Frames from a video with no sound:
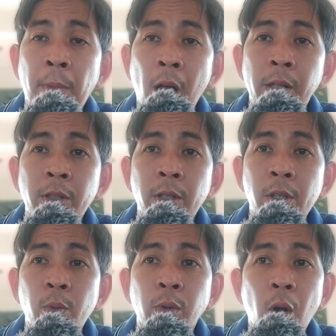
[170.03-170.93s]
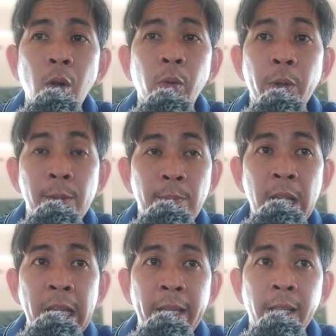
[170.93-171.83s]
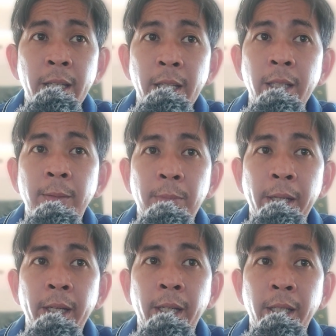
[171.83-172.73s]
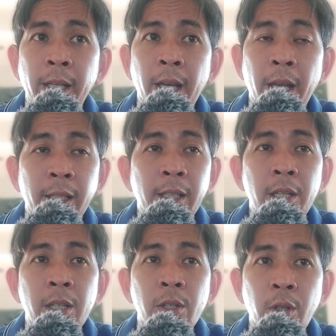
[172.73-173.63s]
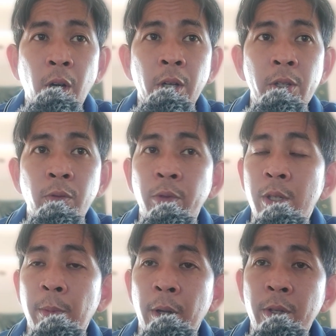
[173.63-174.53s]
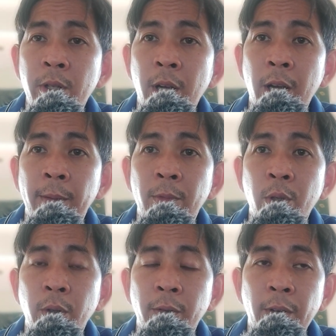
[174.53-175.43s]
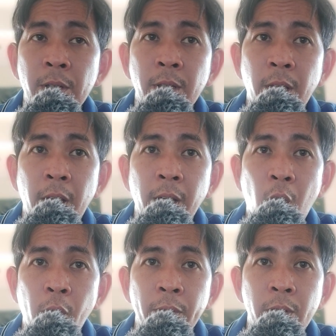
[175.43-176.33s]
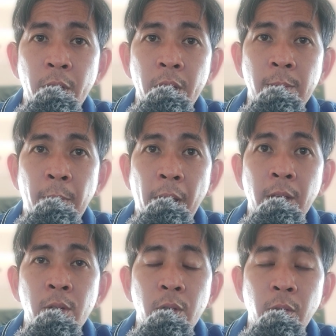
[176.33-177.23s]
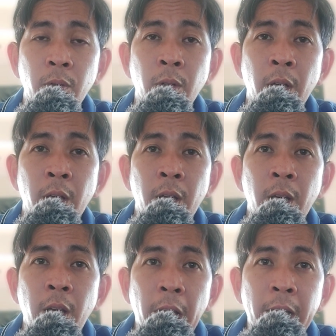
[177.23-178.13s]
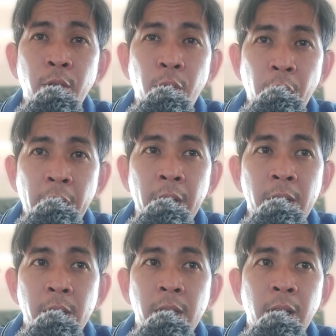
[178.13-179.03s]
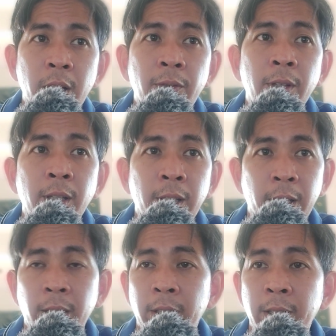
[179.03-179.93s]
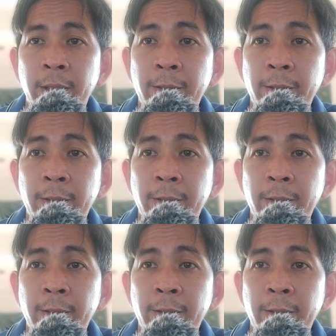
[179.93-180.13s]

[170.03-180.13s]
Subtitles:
Politics will always be in play, and this has caused the response time to investigate COVID suspects to increase significantly.